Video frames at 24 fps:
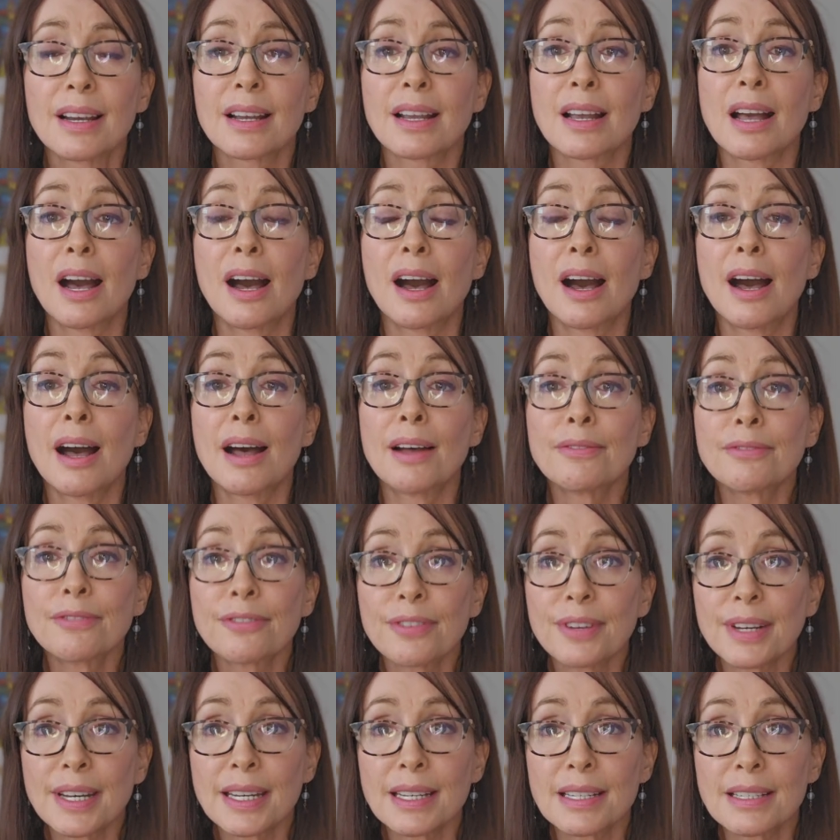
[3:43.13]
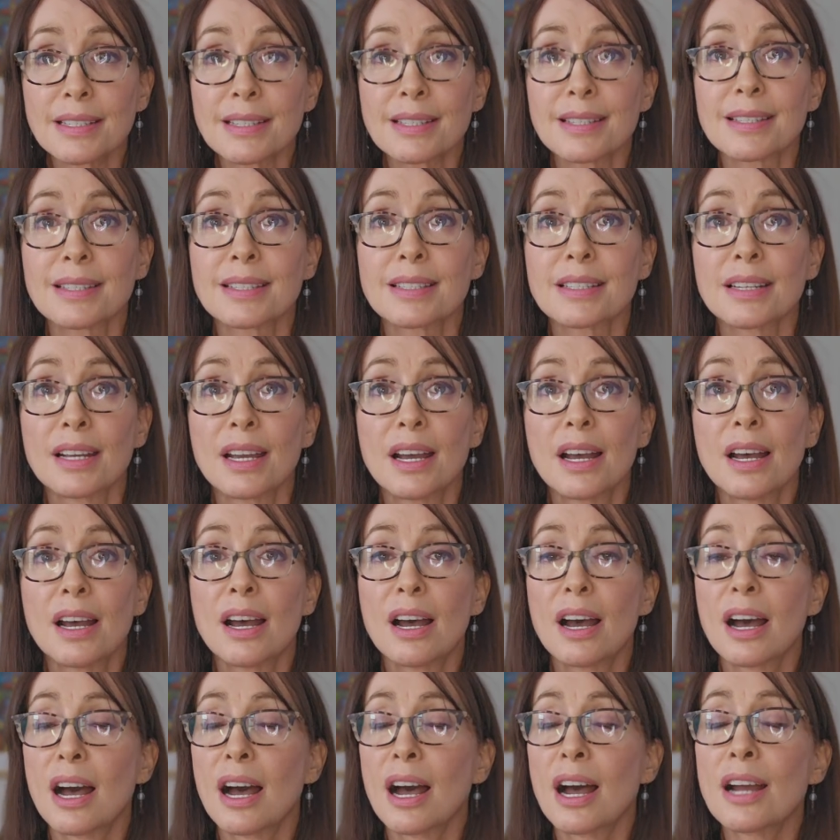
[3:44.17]
confidence,
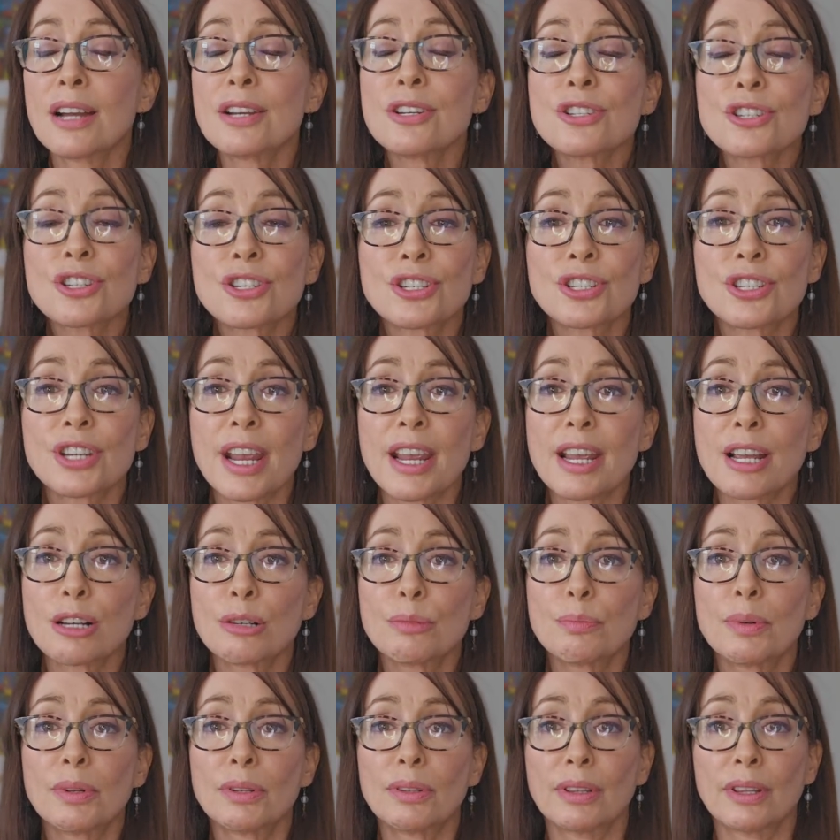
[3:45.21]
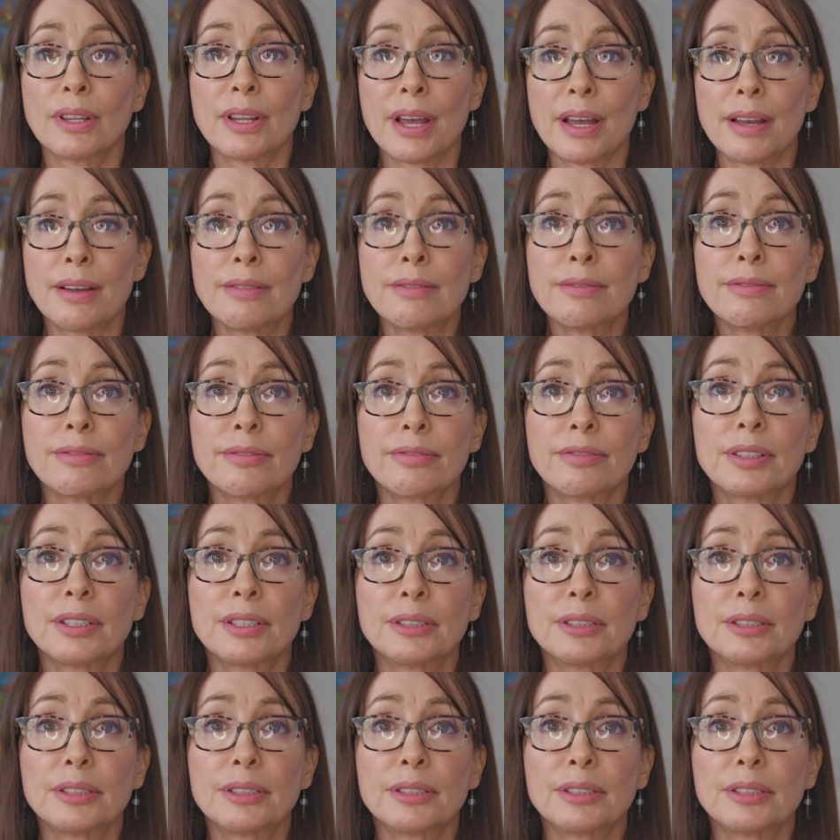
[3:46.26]
unshakable love.